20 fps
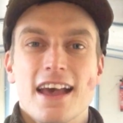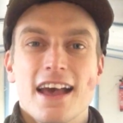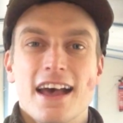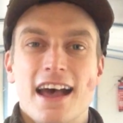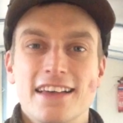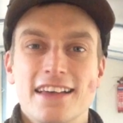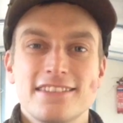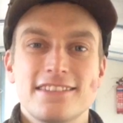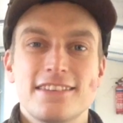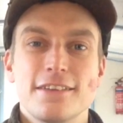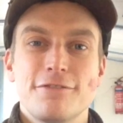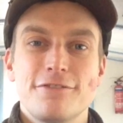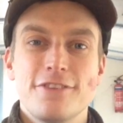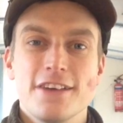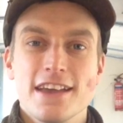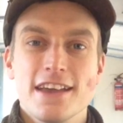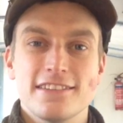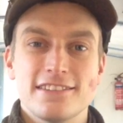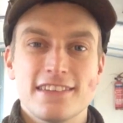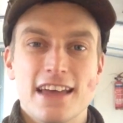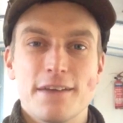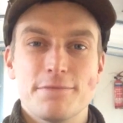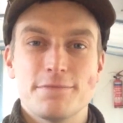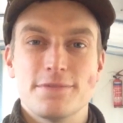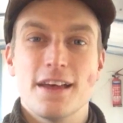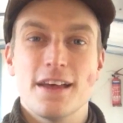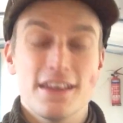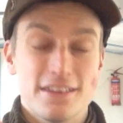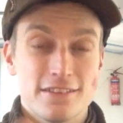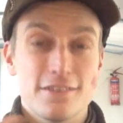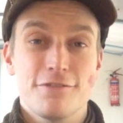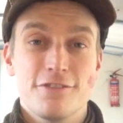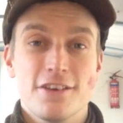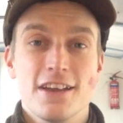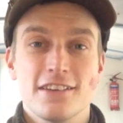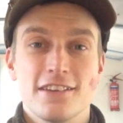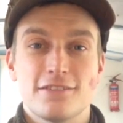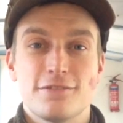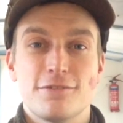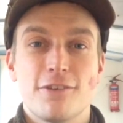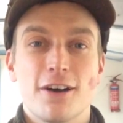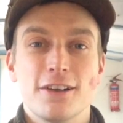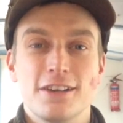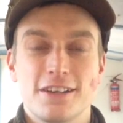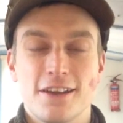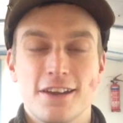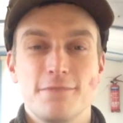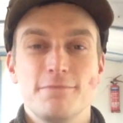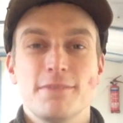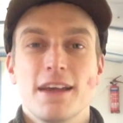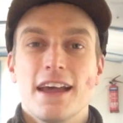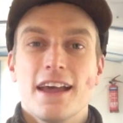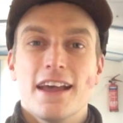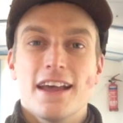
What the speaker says: as the first volume